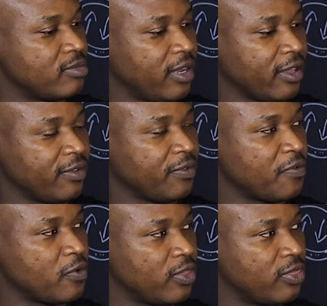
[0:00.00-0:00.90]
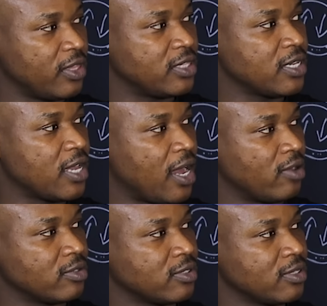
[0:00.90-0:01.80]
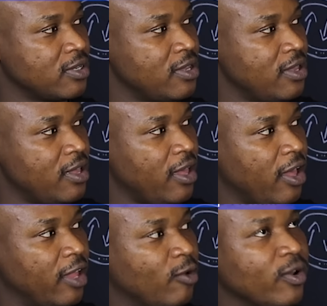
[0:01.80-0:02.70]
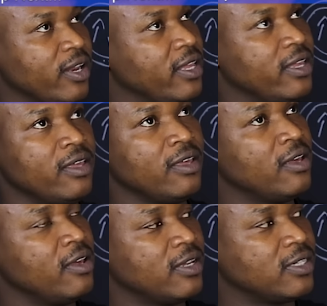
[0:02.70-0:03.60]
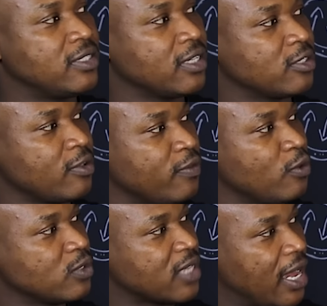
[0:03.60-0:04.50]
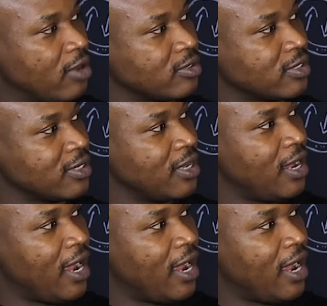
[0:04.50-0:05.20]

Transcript: Like if you've got 30 cows and only 6 of those cows